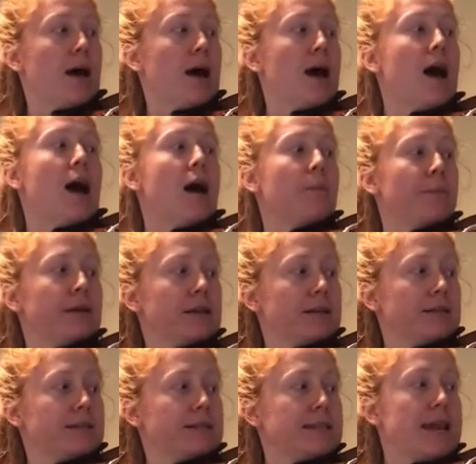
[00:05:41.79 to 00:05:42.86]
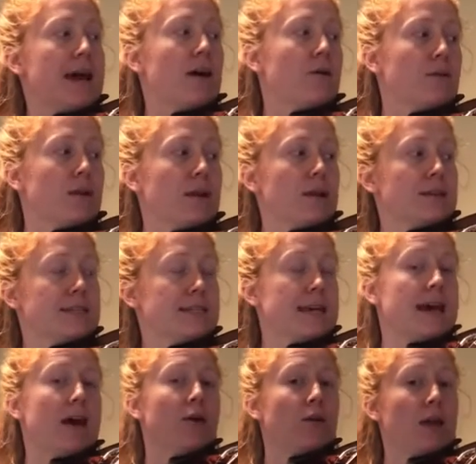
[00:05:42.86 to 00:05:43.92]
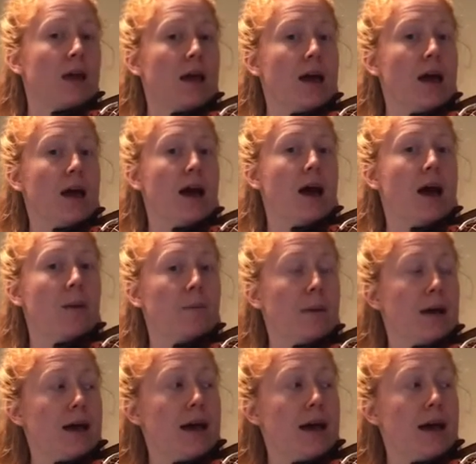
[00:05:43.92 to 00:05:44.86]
up, down, down, up,